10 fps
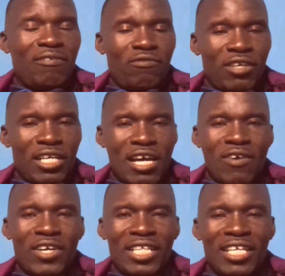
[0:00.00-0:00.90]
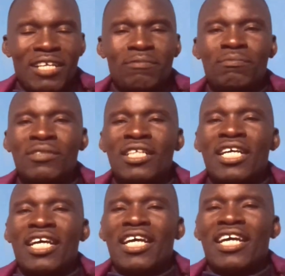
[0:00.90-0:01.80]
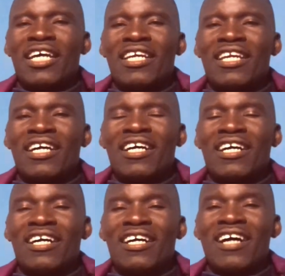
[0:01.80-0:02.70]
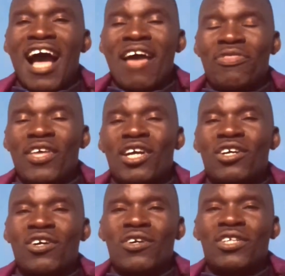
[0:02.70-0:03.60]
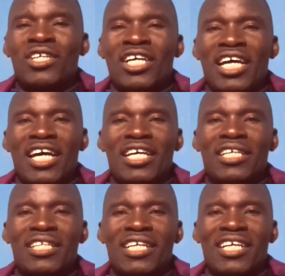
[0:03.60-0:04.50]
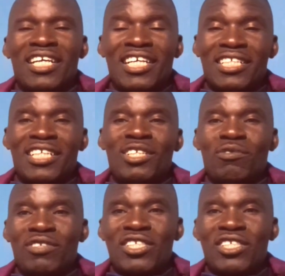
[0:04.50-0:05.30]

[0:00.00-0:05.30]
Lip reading: every now and then. And I thank God. Lately, you've